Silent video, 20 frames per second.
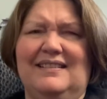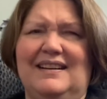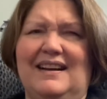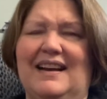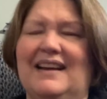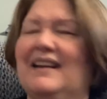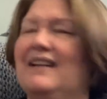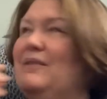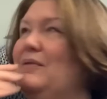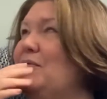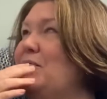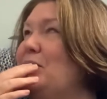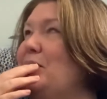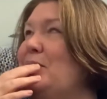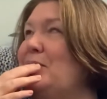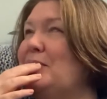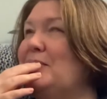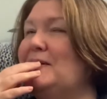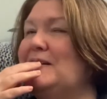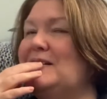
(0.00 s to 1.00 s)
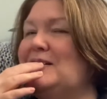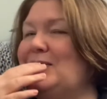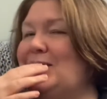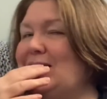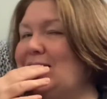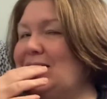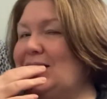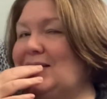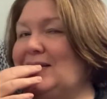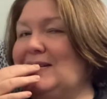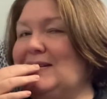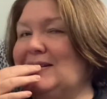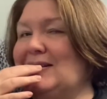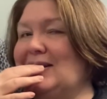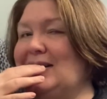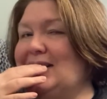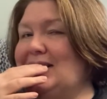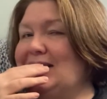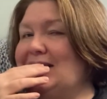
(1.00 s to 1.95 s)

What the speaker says: I don't remember. It's been so long.